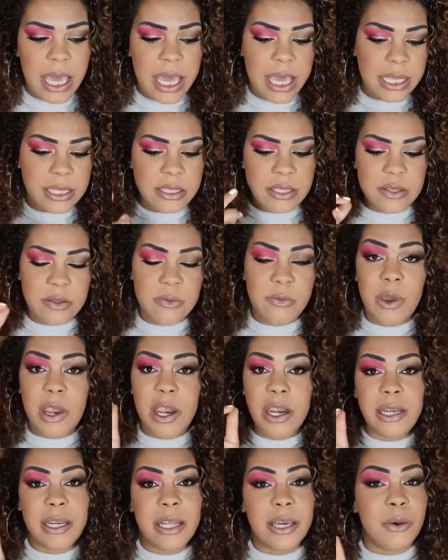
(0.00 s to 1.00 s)
and some
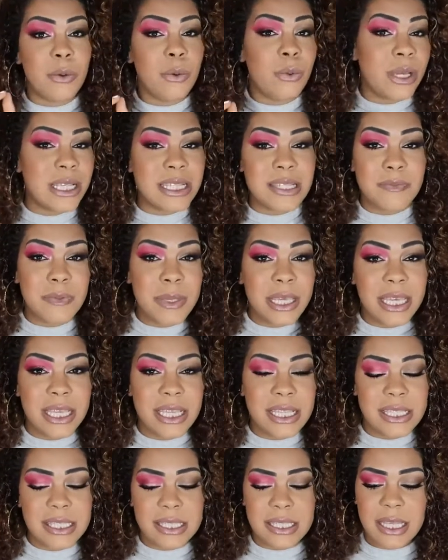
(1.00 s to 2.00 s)
Ardell
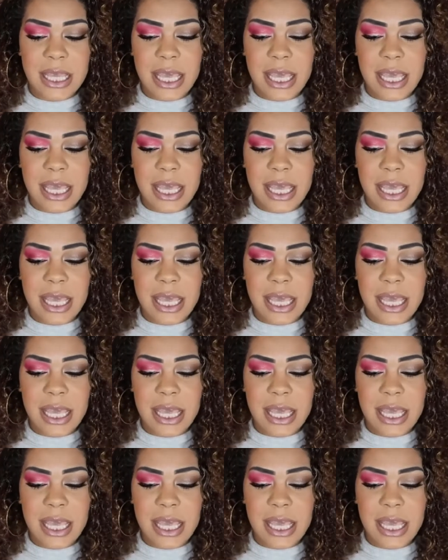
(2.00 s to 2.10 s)
Wispies,